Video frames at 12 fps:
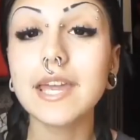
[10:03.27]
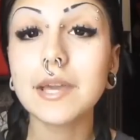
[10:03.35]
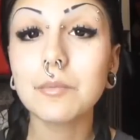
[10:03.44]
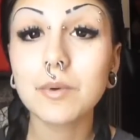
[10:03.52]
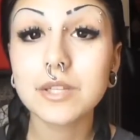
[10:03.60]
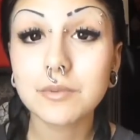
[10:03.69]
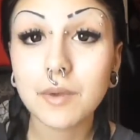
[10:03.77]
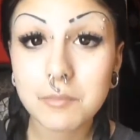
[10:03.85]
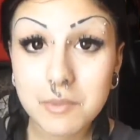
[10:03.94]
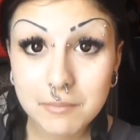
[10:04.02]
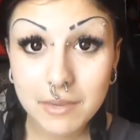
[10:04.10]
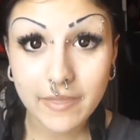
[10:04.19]
And what do I
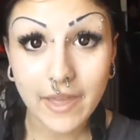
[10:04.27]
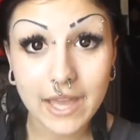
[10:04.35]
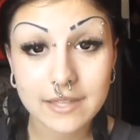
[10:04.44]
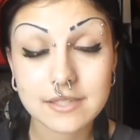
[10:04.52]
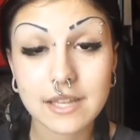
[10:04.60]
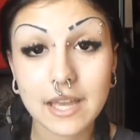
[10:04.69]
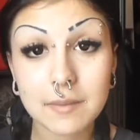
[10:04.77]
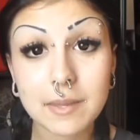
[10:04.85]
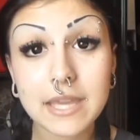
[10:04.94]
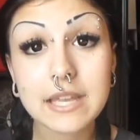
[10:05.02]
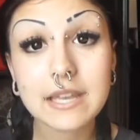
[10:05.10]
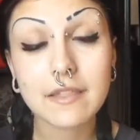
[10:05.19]
mean by that? I
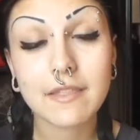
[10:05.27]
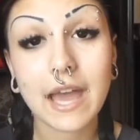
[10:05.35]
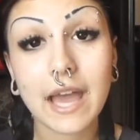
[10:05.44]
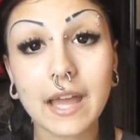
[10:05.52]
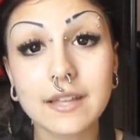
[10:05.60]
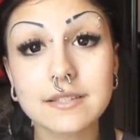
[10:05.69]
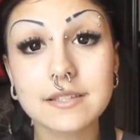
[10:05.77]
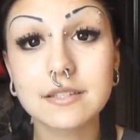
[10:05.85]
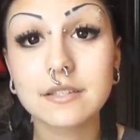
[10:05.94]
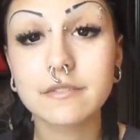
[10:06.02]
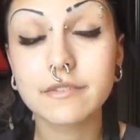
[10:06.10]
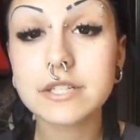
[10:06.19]
mean that,
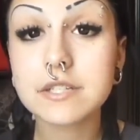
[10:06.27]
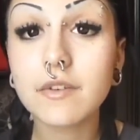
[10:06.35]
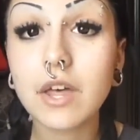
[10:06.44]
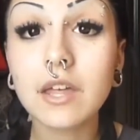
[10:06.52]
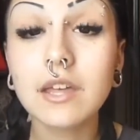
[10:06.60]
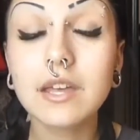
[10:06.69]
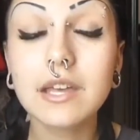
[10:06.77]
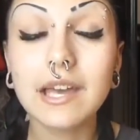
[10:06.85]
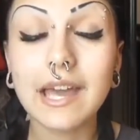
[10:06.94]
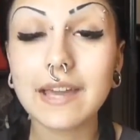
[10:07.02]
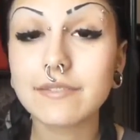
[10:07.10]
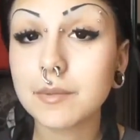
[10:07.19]
first of all,
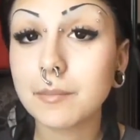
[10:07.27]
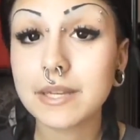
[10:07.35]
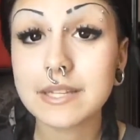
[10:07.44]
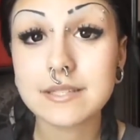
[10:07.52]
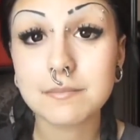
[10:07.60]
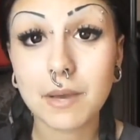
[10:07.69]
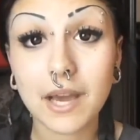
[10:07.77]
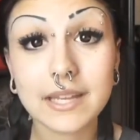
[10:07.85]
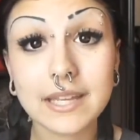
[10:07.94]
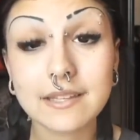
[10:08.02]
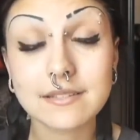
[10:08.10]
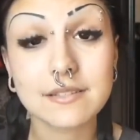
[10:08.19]
everybody's
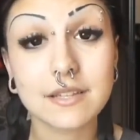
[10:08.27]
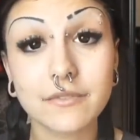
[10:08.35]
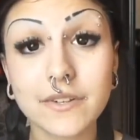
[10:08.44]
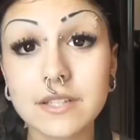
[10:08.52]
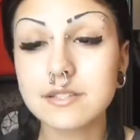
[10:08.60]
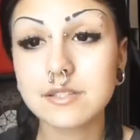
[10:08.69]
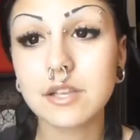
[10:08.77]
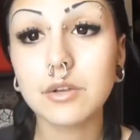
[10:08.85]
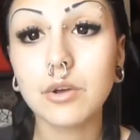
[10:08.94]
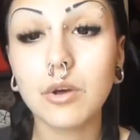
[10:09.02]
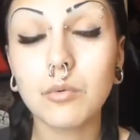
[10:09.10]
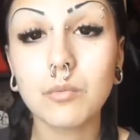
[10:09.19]
body is different.
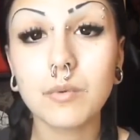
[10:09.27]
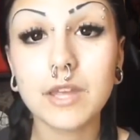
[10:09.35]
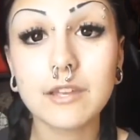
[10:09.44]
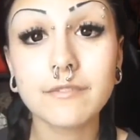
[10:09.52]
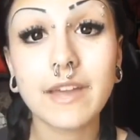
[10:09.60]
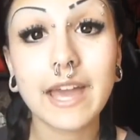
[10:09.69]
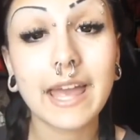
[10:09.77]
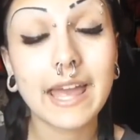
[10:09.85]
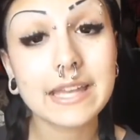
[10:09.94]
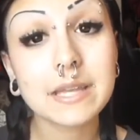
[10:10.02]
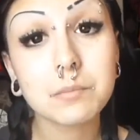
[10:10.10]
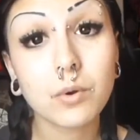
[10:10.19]
So if at
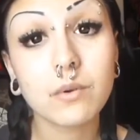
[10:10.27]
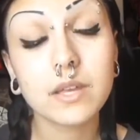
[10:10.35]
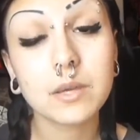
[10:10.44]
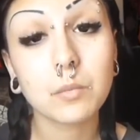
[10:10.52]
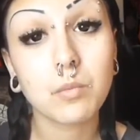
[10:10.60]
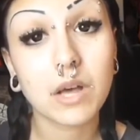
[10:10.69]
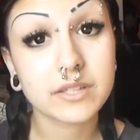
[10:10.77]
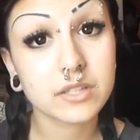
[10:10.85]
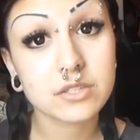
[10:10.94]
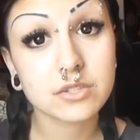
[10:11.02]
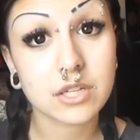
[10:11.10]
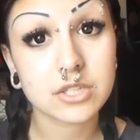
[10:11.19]
any point while
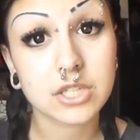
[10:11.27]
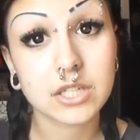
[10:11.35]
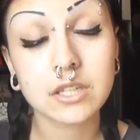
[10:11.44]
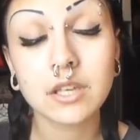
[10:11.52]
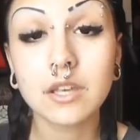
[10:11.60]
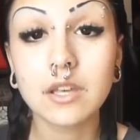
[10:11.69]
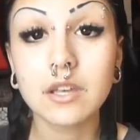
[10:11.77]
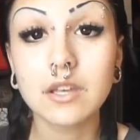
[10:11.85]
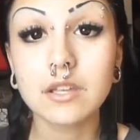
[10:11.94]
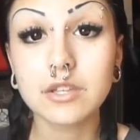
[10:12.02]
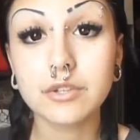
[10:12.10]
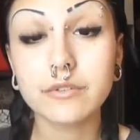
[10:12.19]
you're stretching
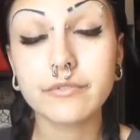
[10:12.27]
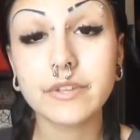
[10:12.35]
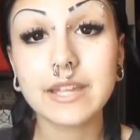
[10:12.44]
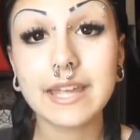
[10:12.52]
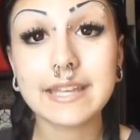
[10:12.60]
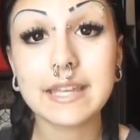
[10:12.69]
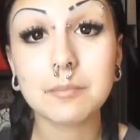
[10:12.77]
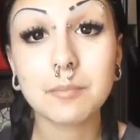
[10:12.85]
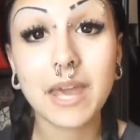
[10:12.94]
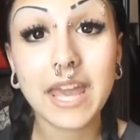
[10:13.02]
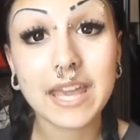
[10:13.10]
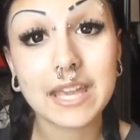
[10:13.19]
you feel any
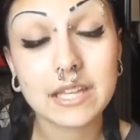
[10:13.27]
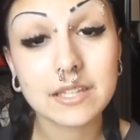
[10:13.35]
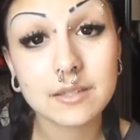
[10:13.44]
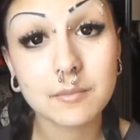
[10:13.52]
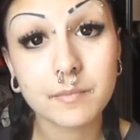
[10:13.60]
pain,